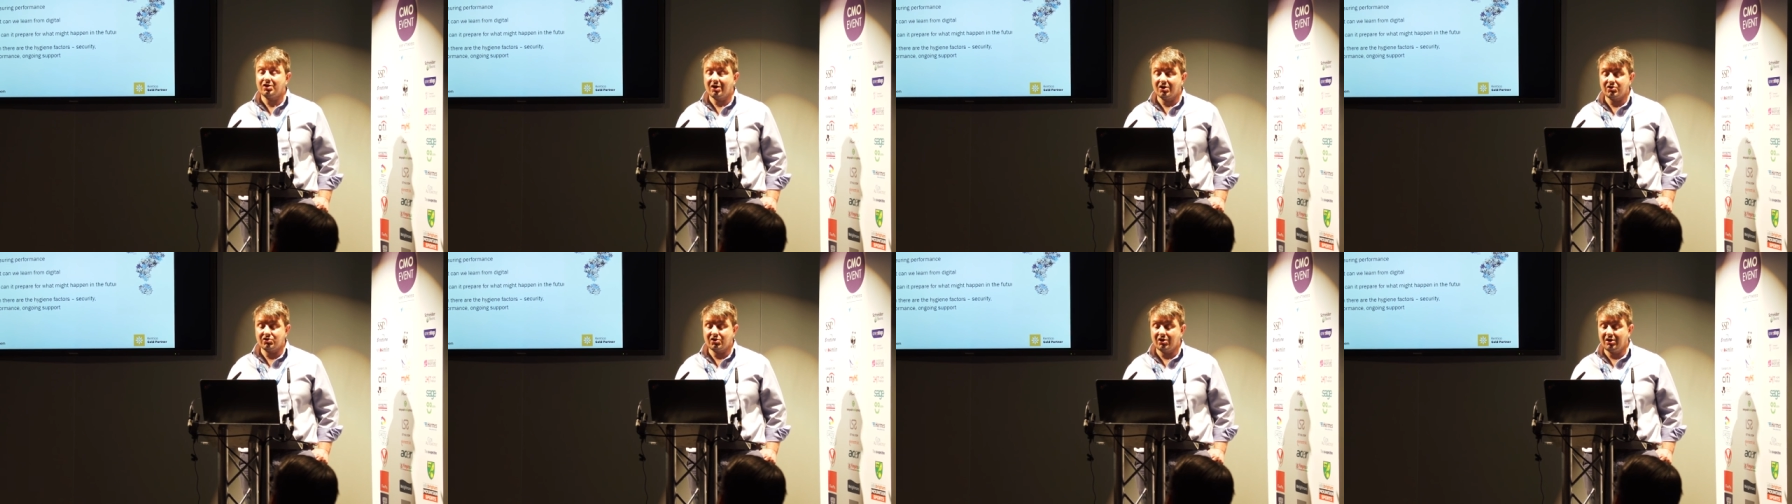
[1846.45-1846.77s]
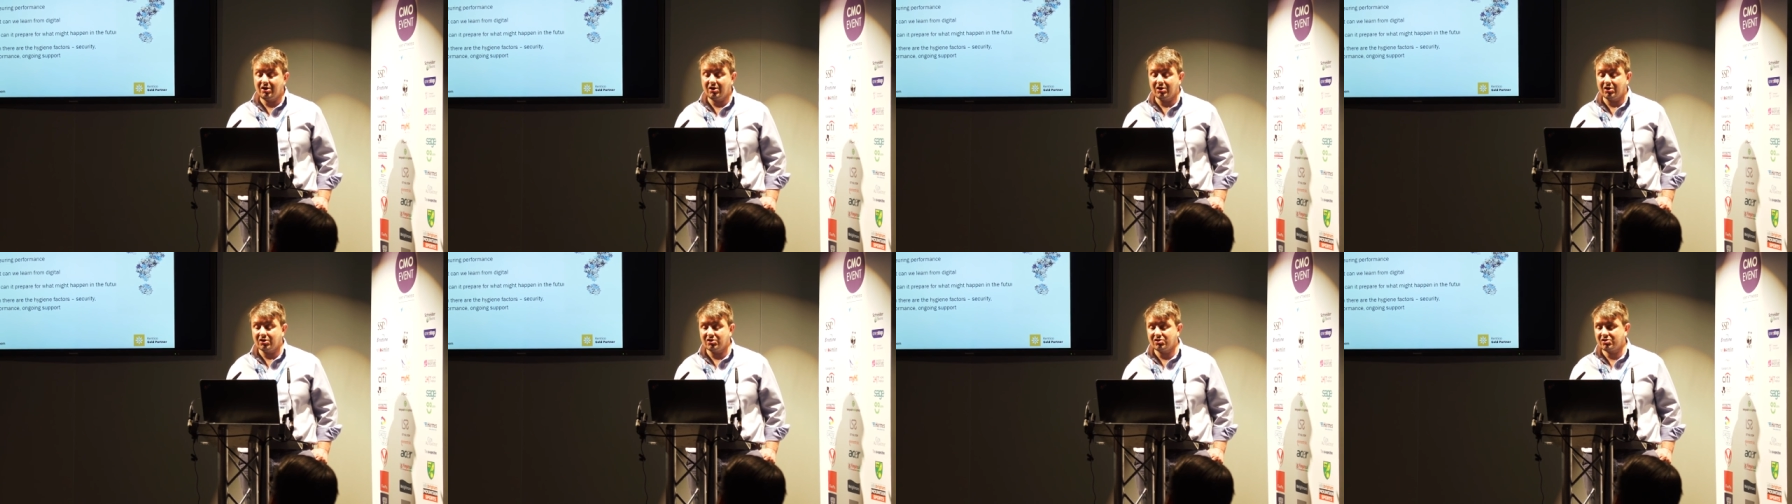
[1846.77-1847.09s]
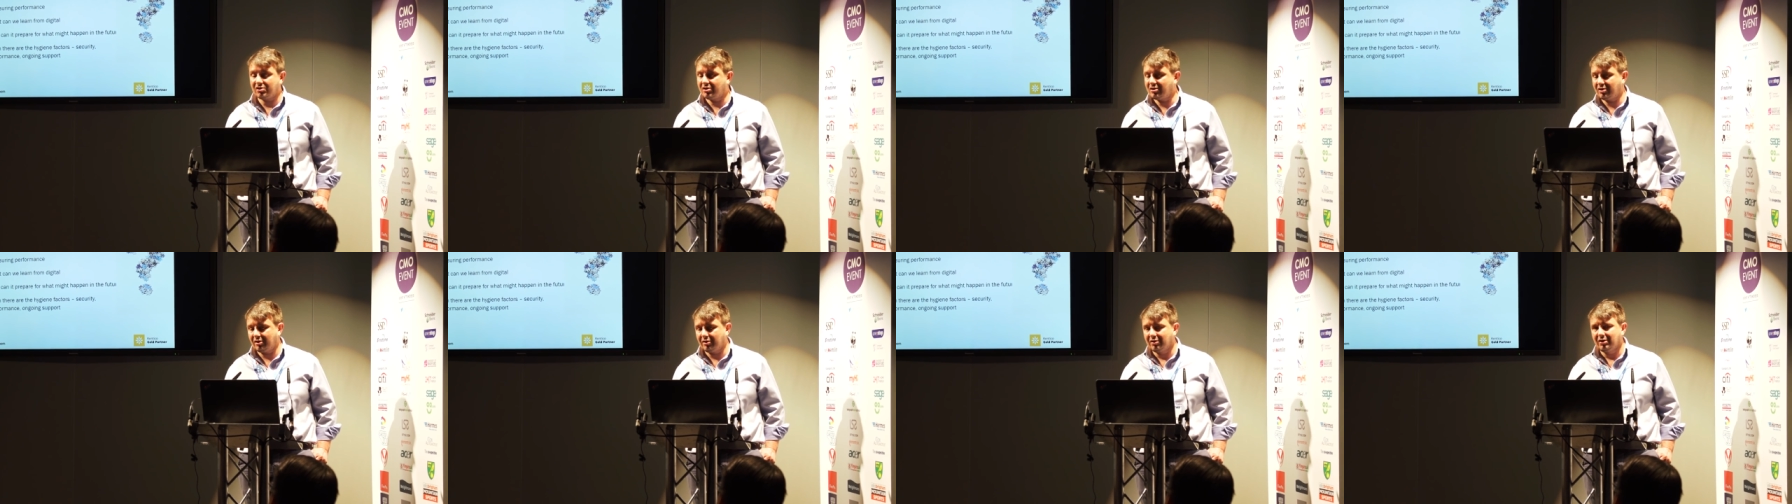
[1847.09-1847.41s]
as it is,
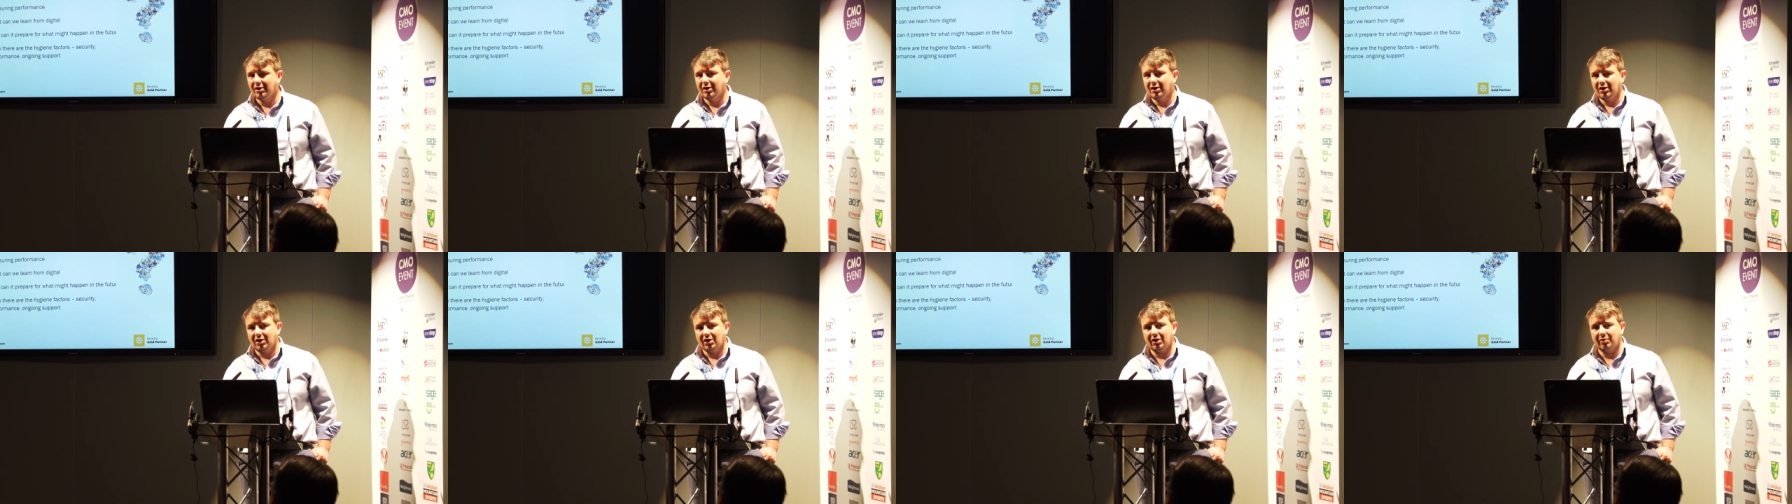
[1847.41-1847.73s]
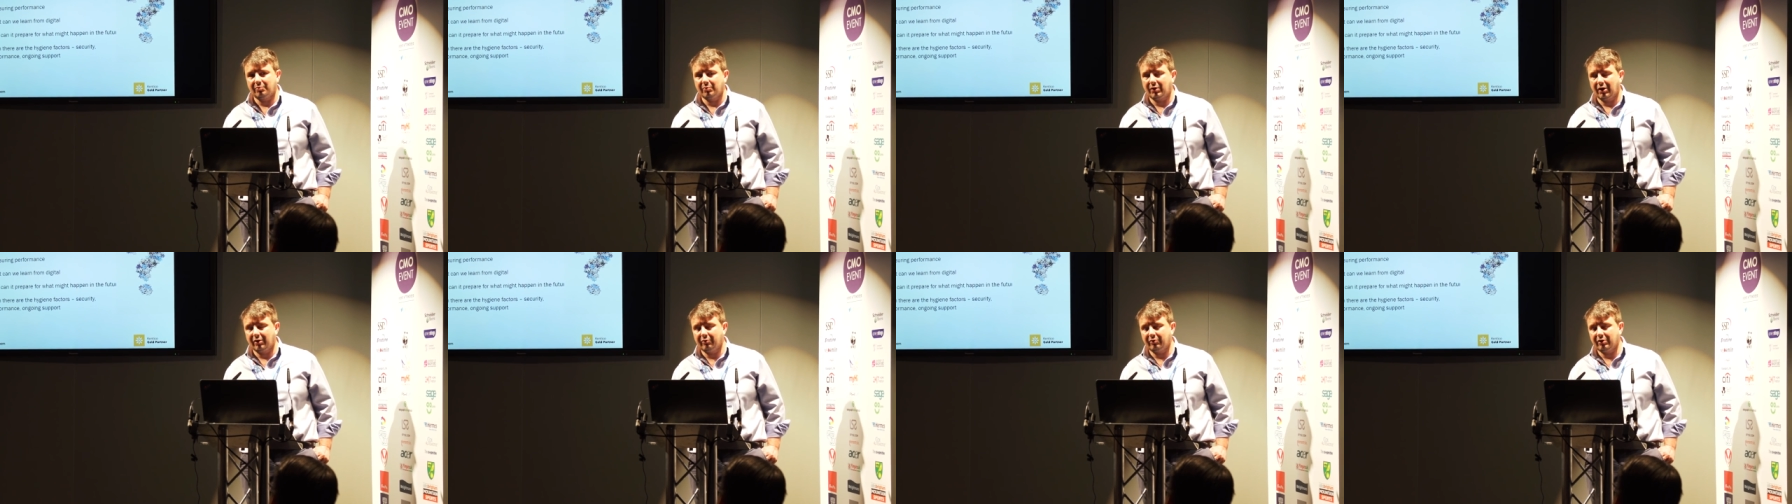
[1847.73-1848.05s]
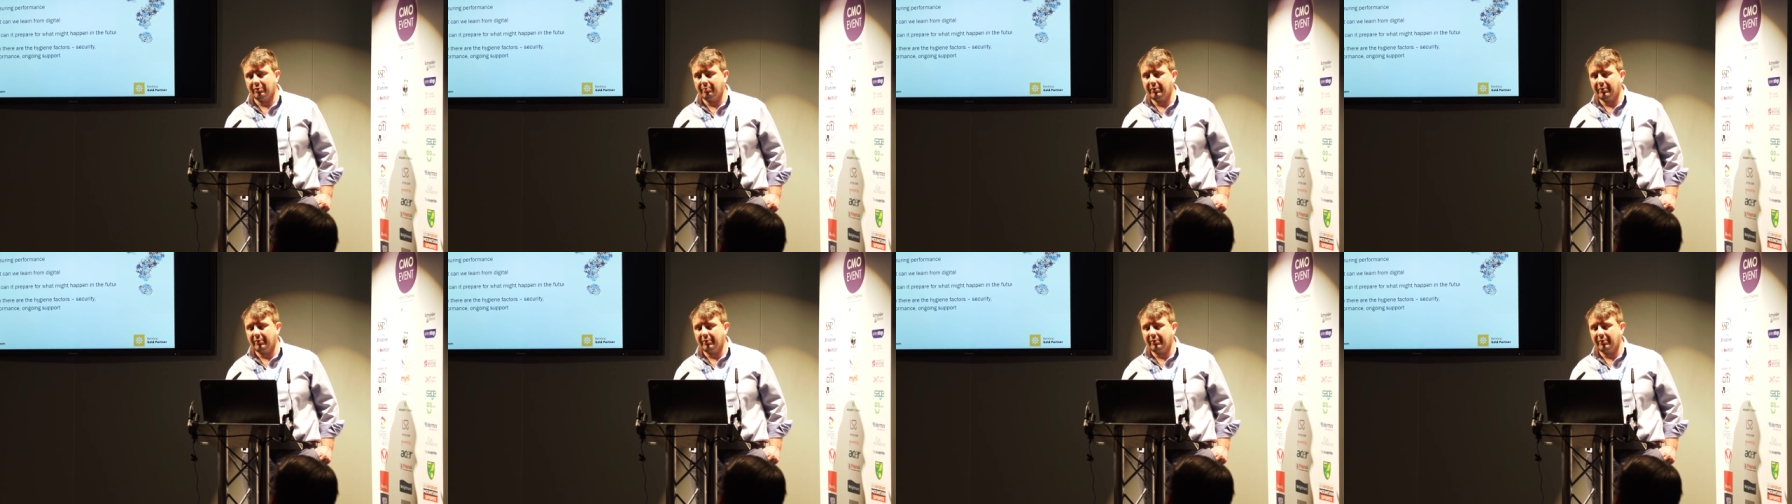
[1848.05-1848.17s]
and it, um, I would